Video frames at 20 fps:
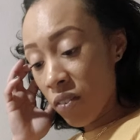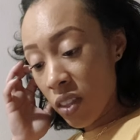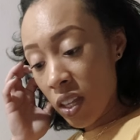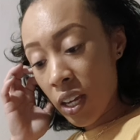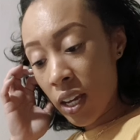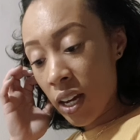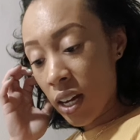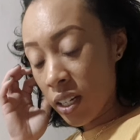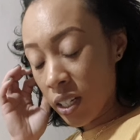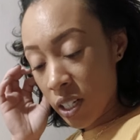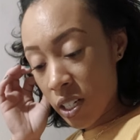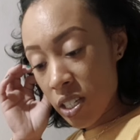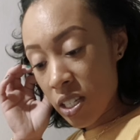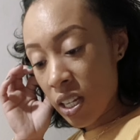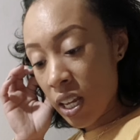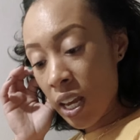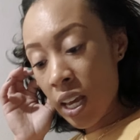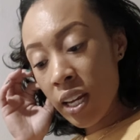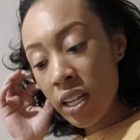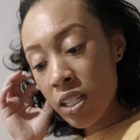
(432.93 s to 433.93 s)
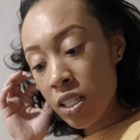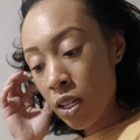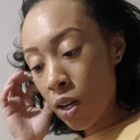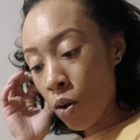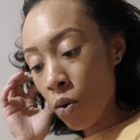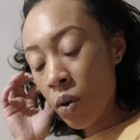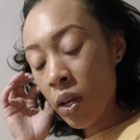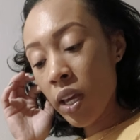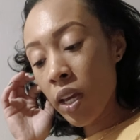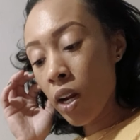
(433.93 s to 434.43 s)
then understand it's
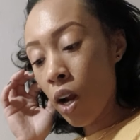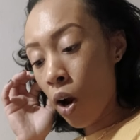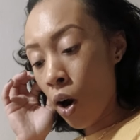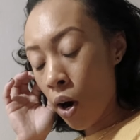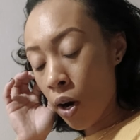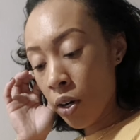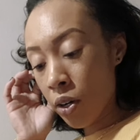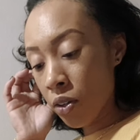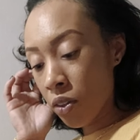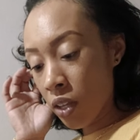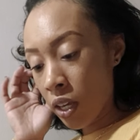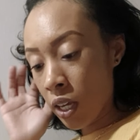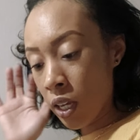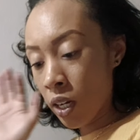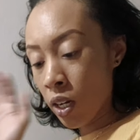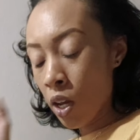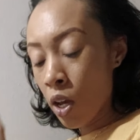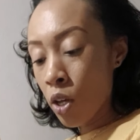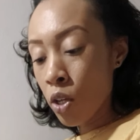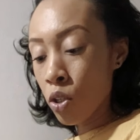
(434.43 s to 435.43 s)
going to hit harder than